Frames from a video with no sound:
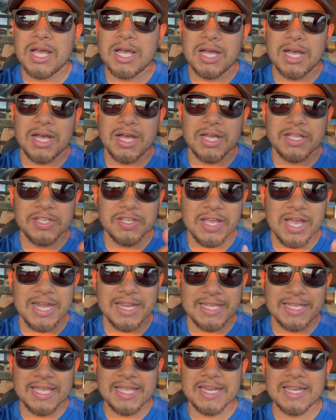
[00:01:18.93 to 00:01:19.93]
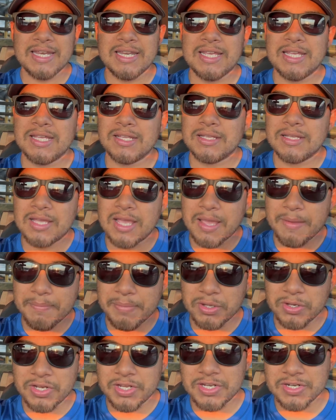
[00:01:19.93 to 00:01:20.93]
Uh, you got to get in it and
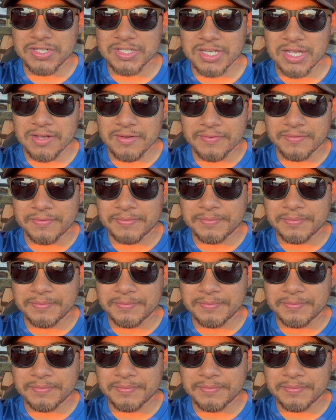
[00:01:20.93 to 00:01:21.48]
build it yourself.